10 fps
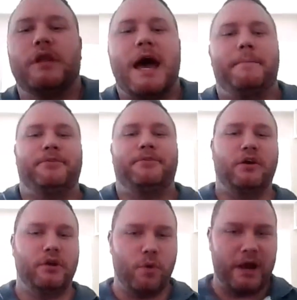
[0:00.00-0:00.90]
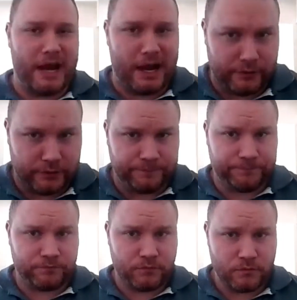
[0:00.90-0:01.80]
collapsing on the way down.
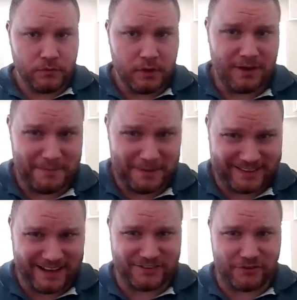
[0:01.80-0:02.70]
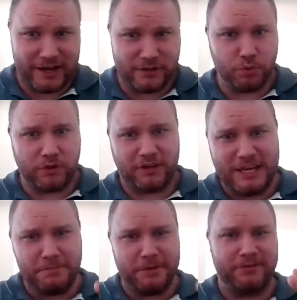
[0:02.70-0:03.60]
That makes sense, right? You want to
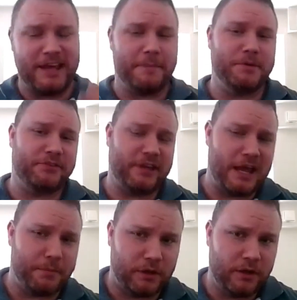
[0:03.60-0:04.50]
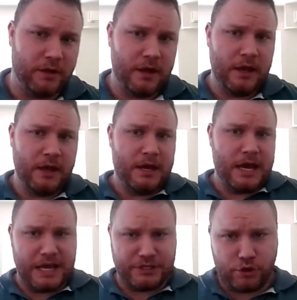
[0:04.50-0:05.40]
keep the scapula stable
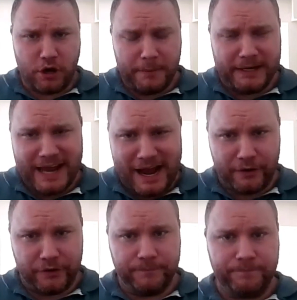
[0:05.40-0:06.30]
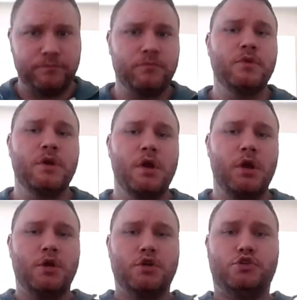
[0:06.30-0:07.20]
as you're coming down.
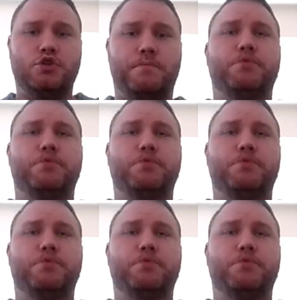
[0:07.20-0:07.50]
So you